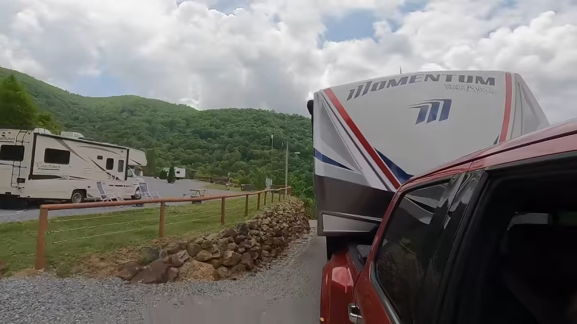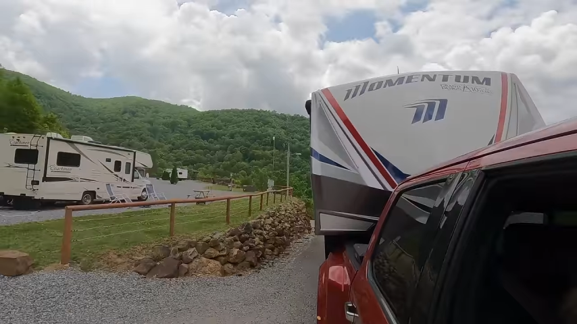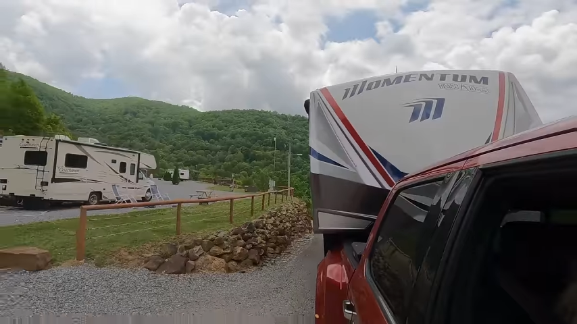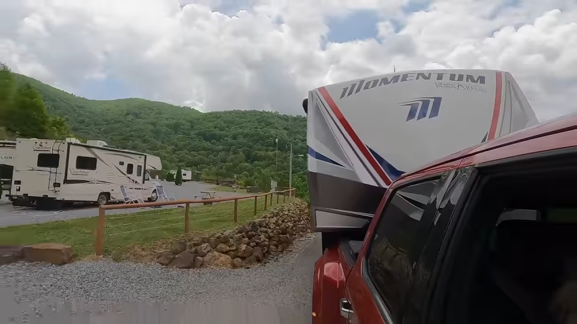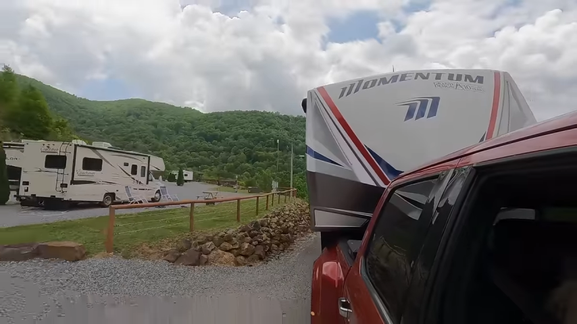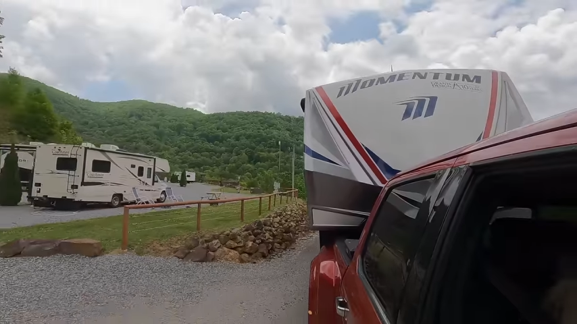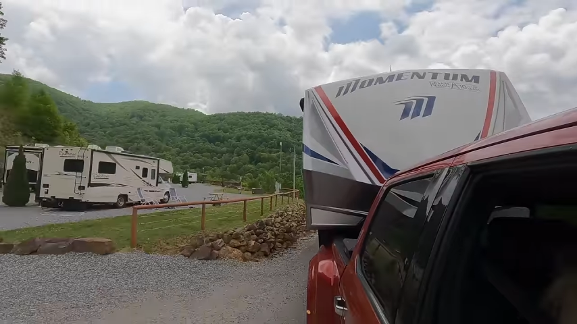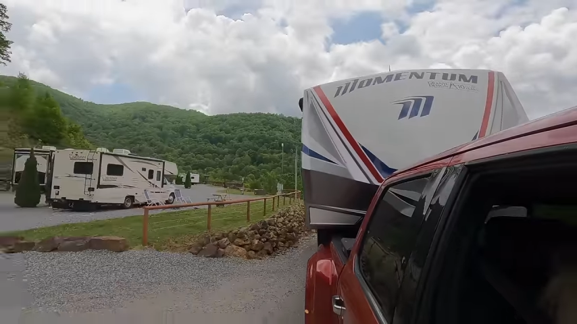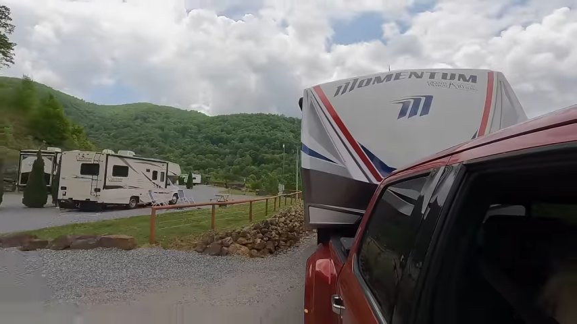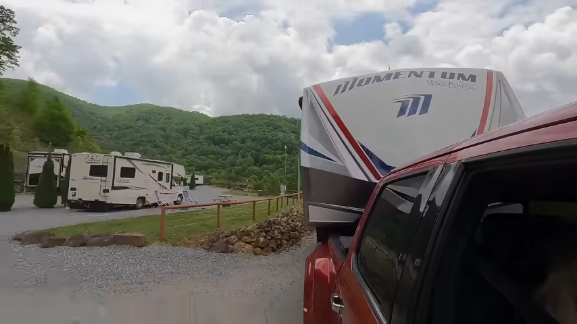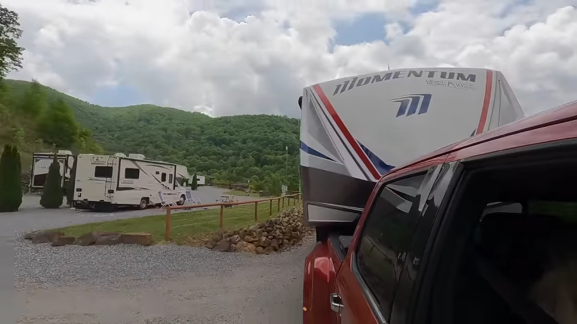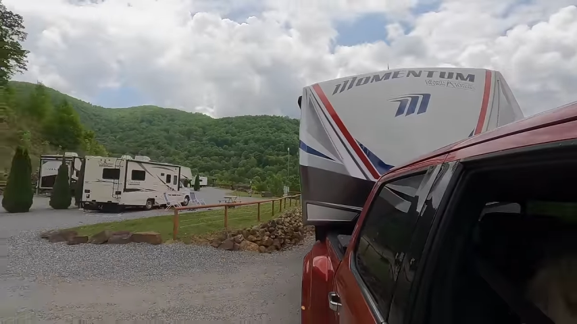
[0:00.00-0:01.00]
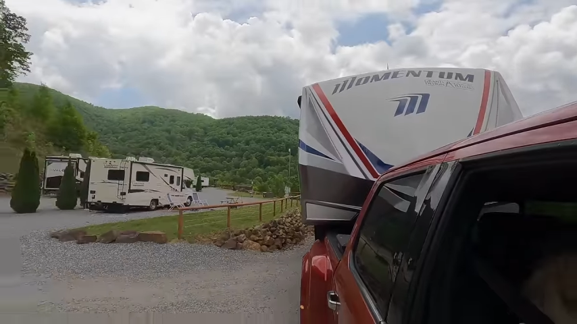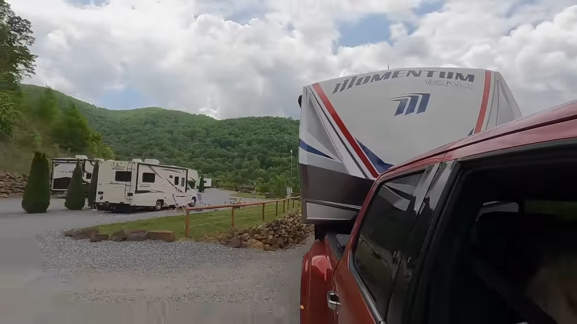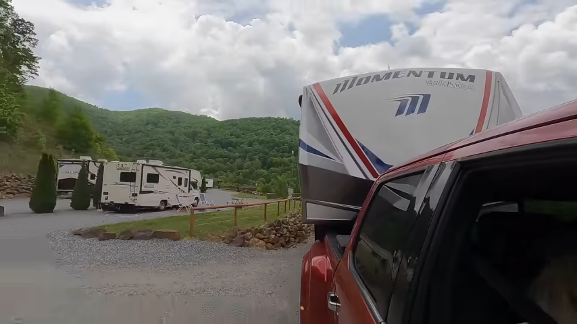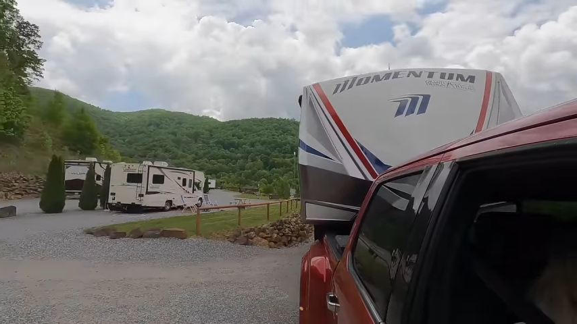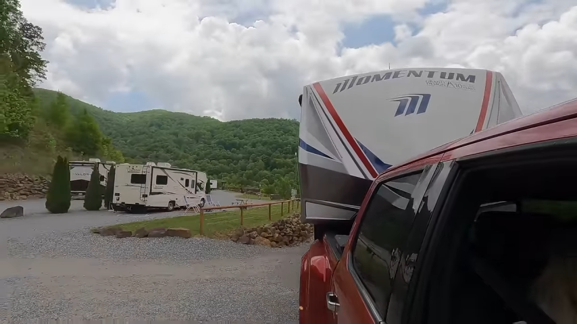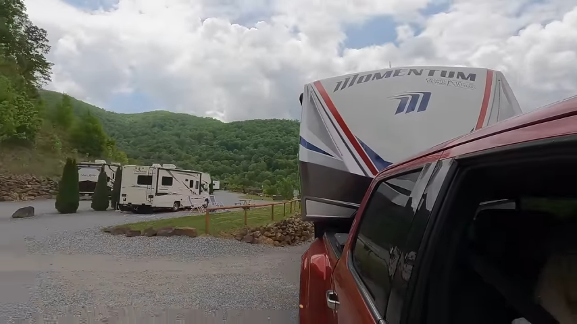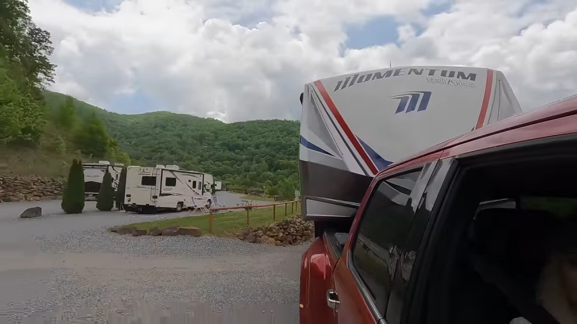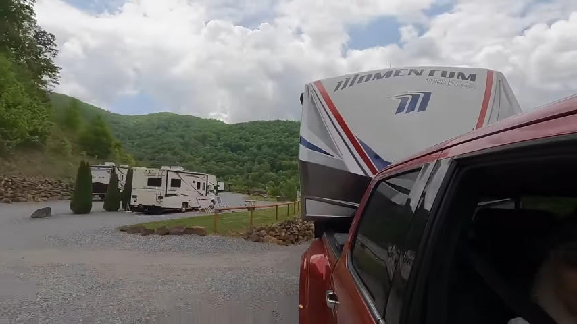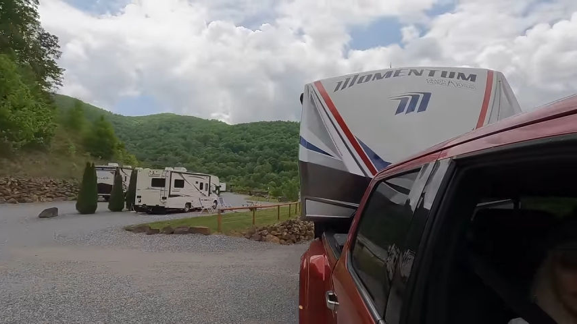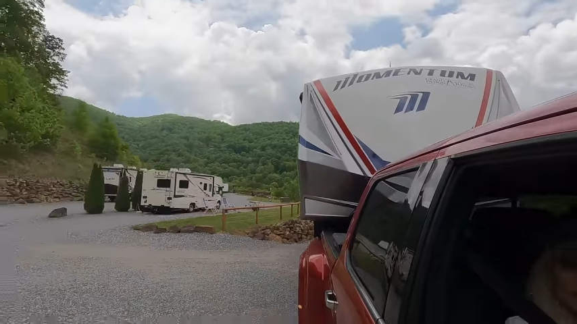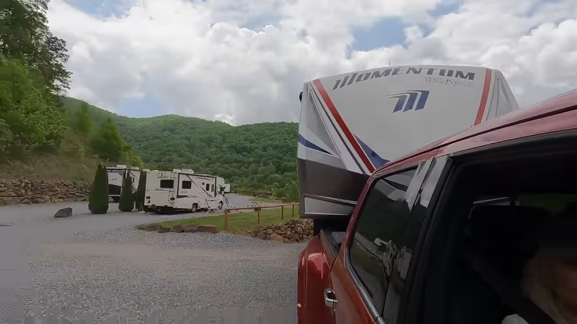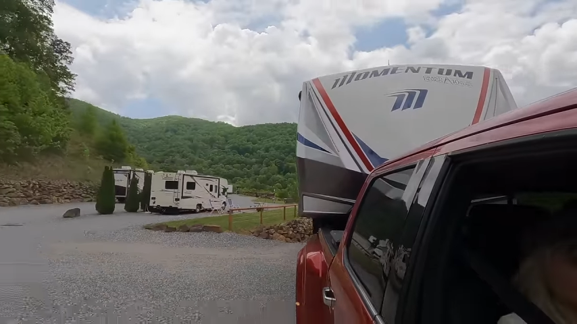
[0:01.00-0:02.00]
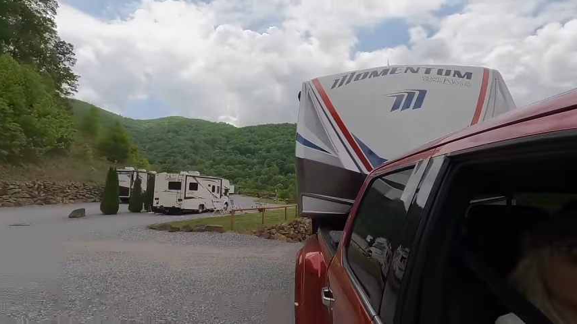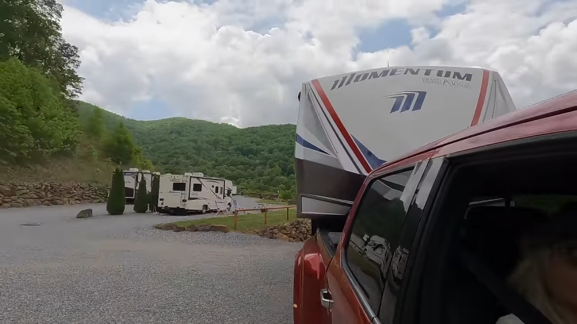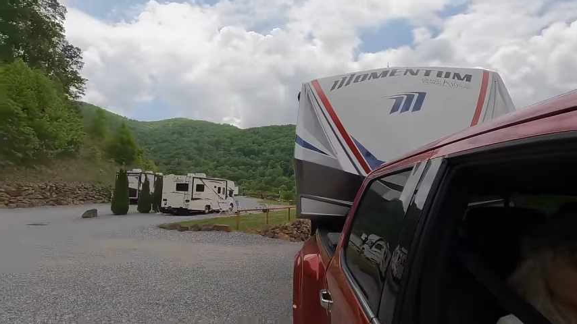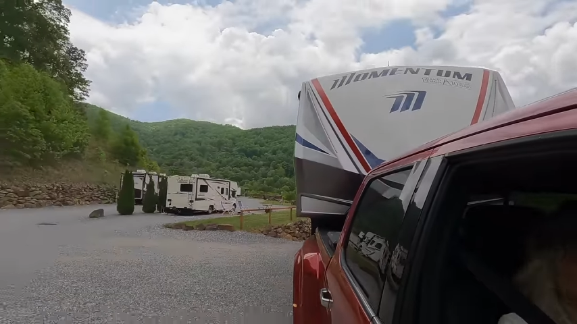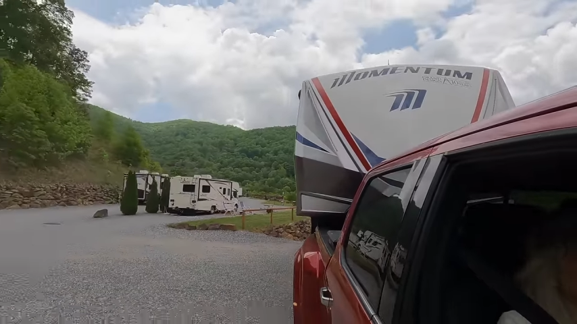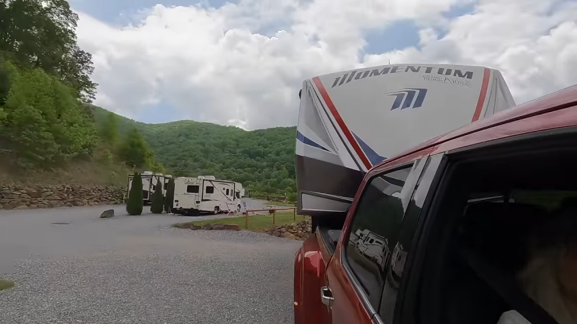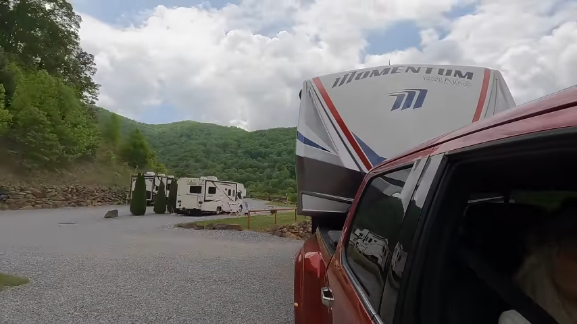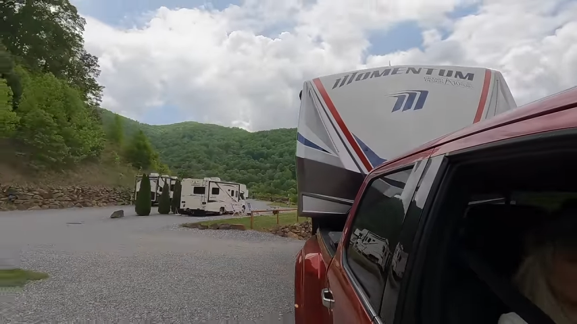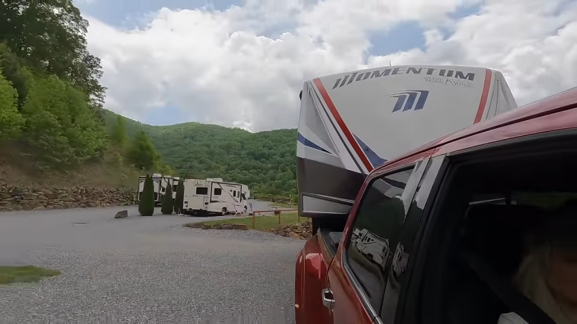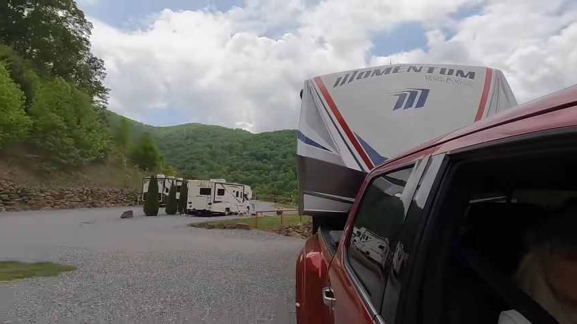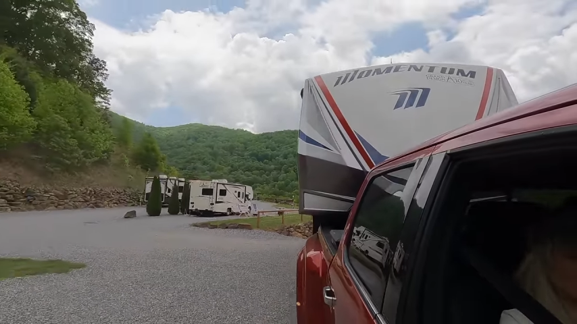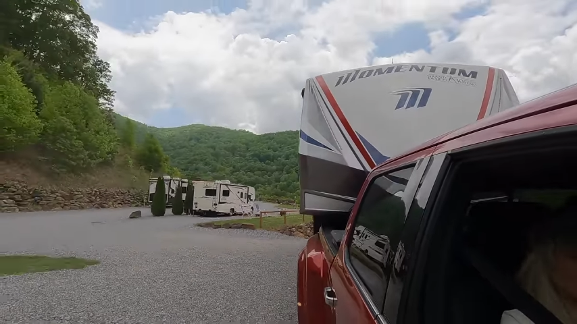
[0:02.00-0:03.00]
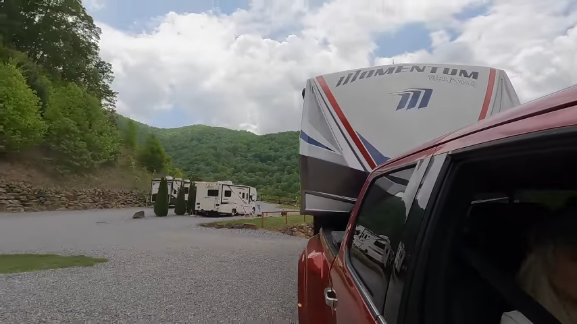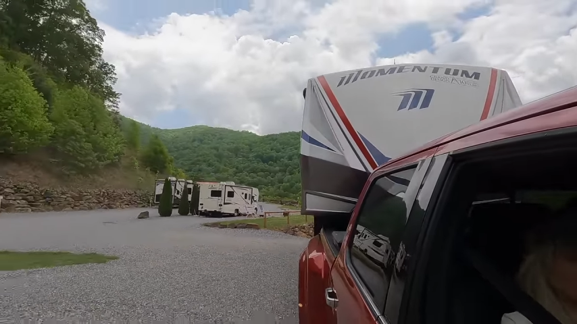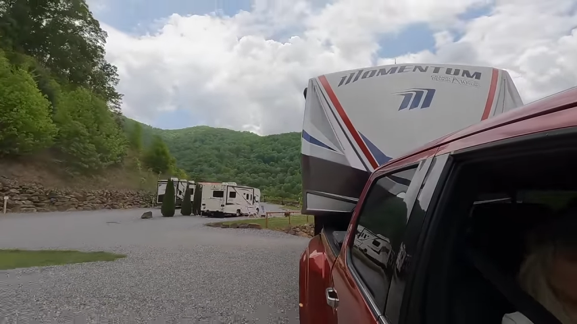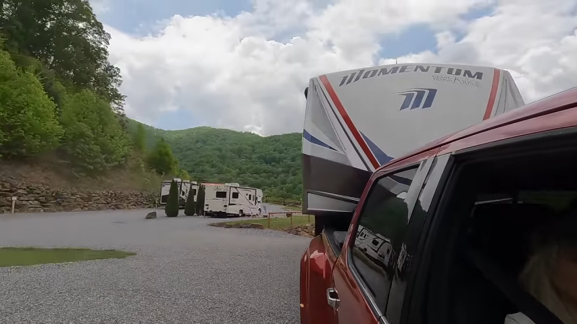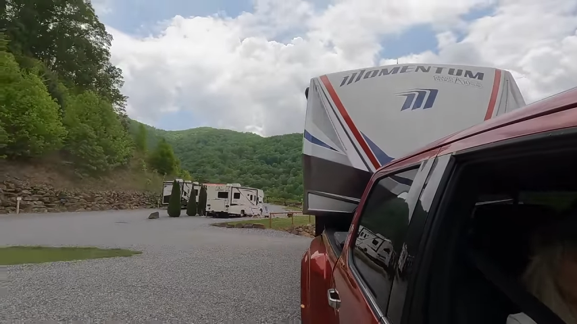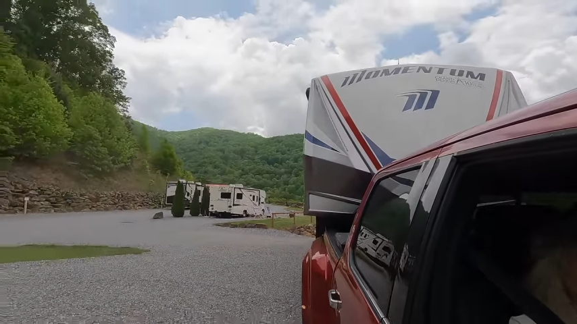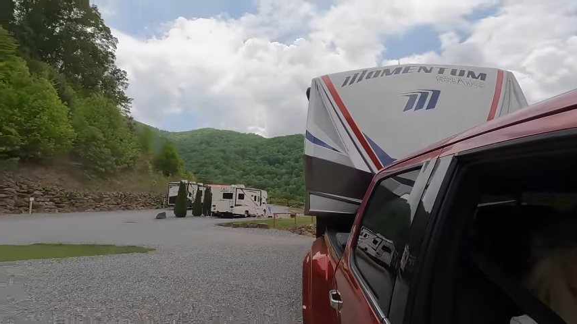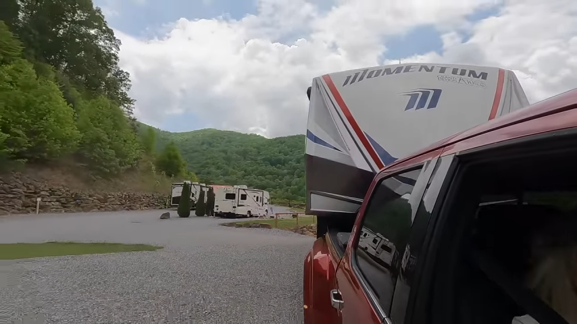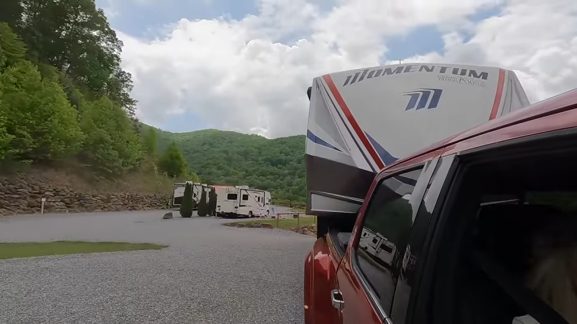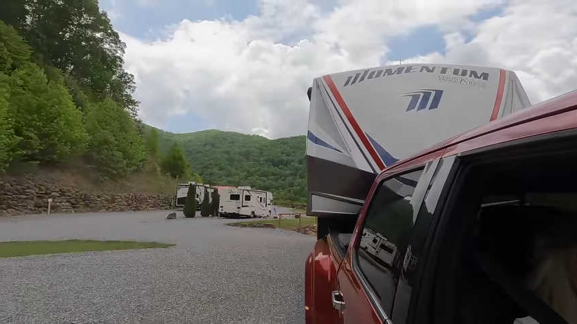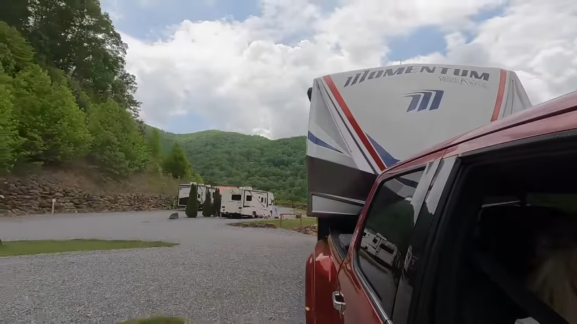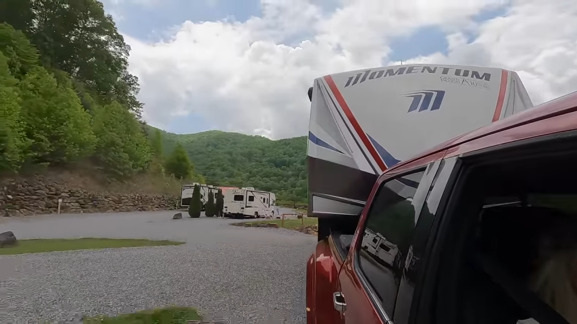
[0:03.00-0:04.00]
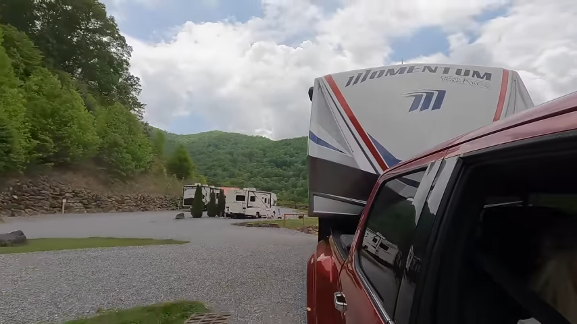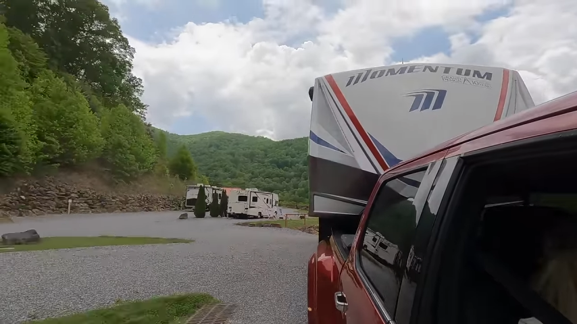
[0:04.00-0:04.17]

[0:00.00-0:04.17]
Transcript: Nobody's mouth can be seen.